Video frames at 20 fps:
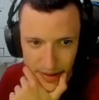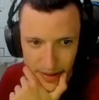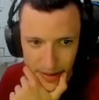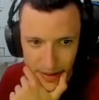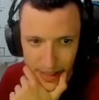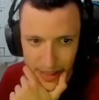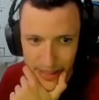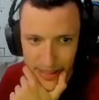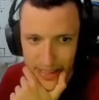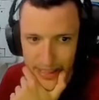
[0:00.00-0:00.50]

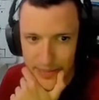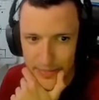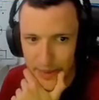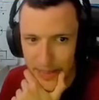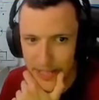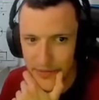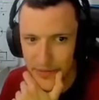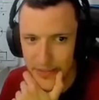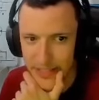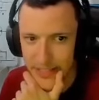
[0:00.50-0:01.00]
Hey, that's
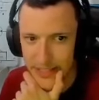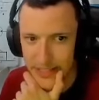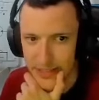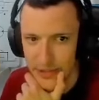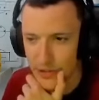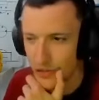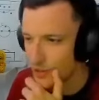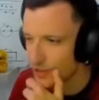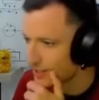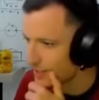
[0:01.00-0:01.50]
match fixing,
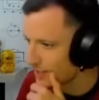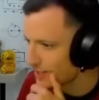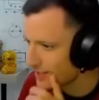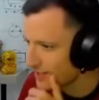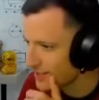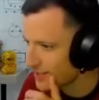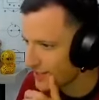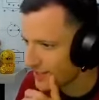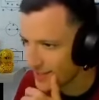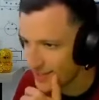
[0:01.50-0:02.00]
surely.
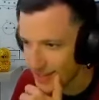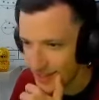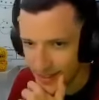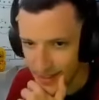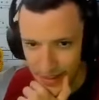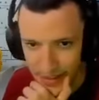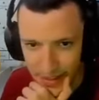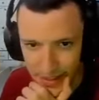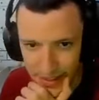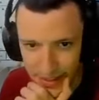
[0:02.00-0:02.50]
No?
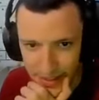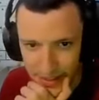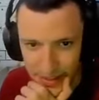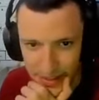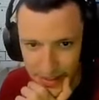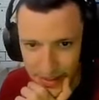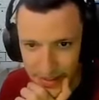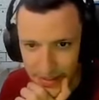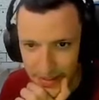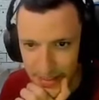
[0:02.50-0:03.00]

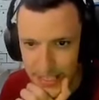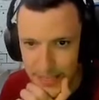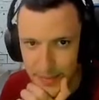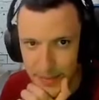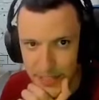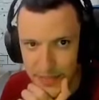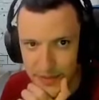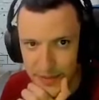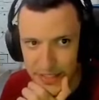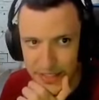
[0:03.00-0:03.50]
That's
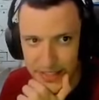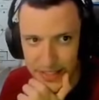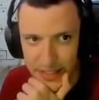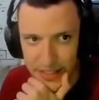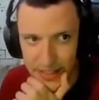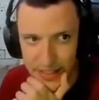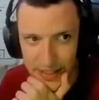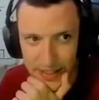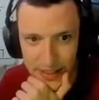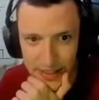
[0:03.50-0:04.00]
match fixing.
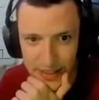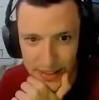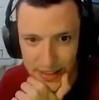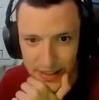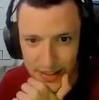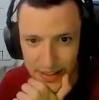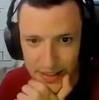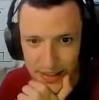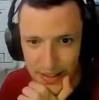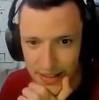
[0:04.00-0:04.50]

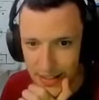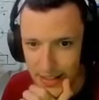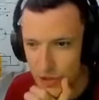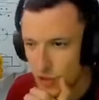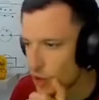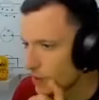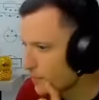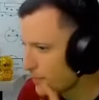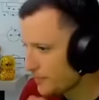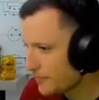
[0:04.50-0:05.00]
That's
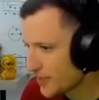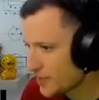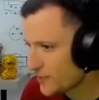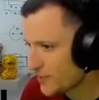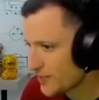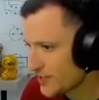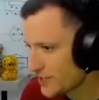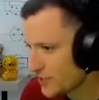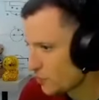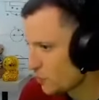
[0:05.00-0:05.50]
gotta be match
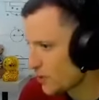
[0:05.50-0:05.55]
fixing.